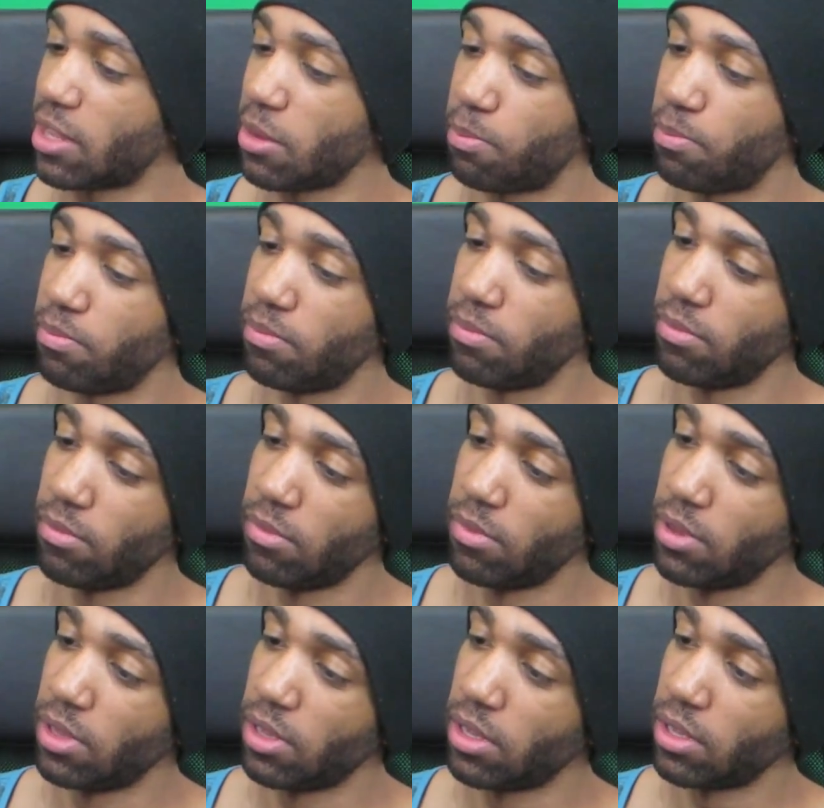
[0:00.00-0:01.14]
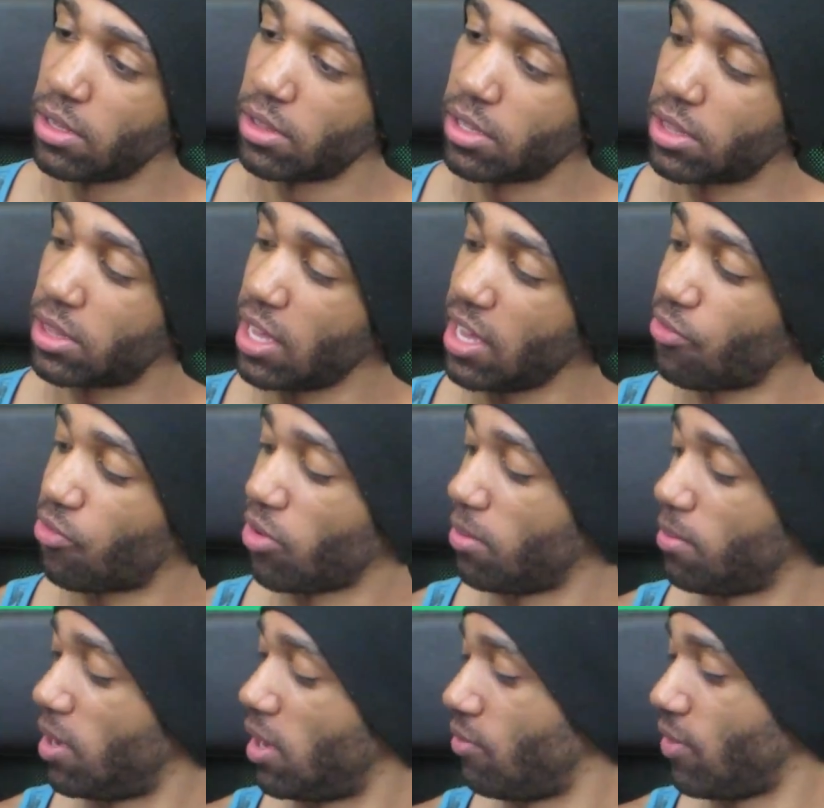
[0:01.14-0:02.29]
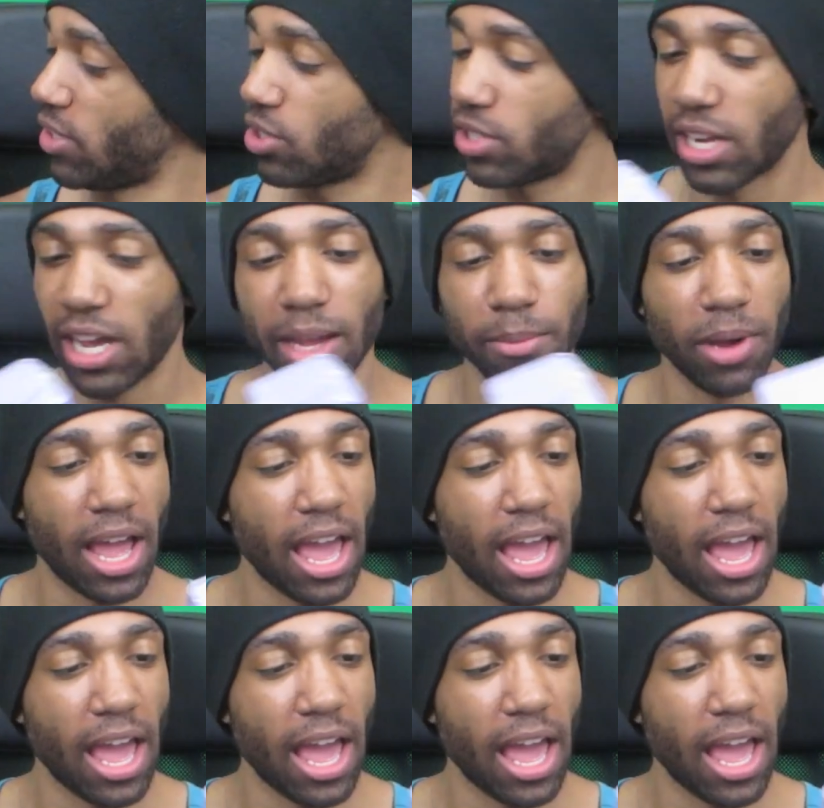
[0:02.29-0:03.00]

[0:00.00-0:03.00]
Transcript: the thing from Adventure Time?